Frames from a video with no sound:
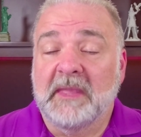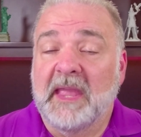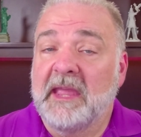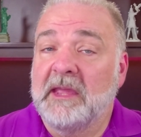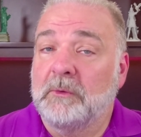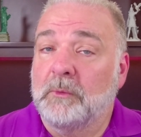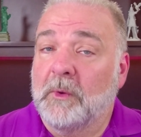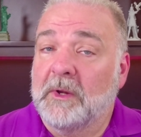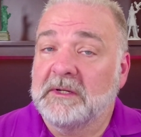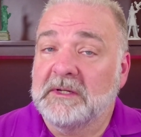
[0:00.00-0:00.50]

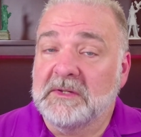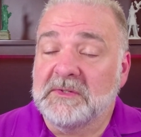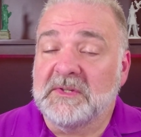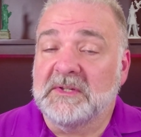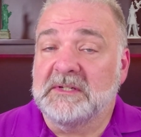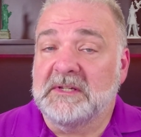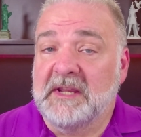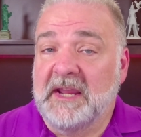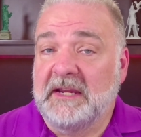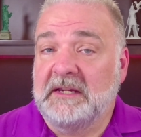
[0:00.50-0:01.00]
And what does
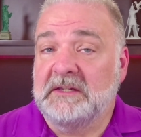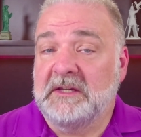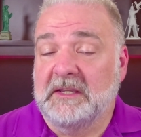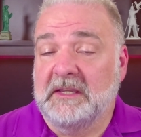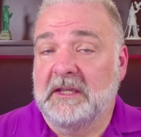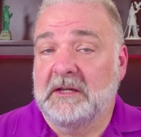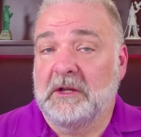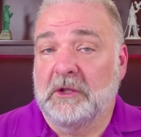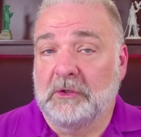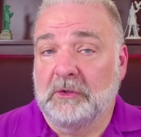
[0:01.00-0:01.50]
it take to
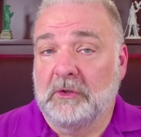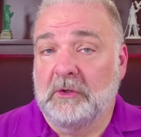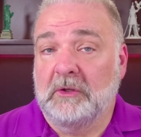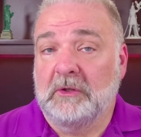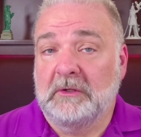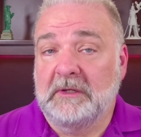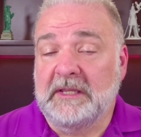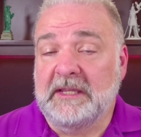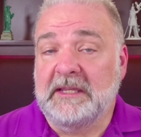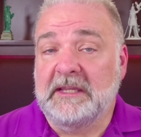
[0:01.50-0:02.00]
get a
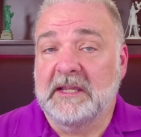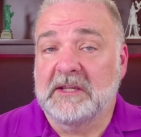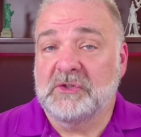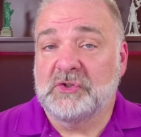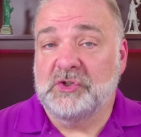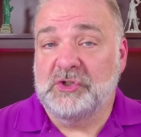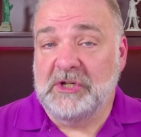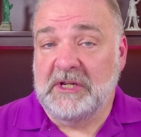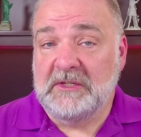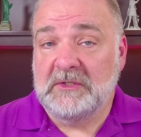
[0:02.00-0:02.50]
good E S
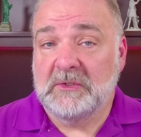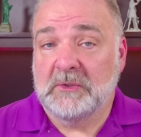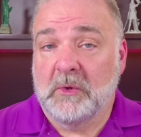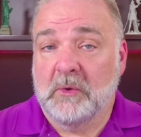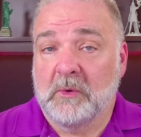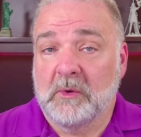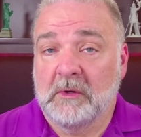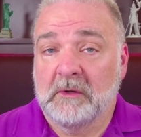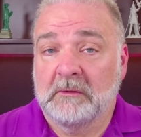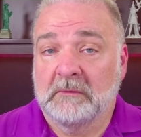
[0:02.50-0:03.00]
G
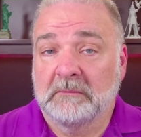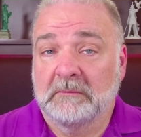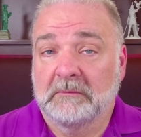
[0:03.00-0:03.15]
score?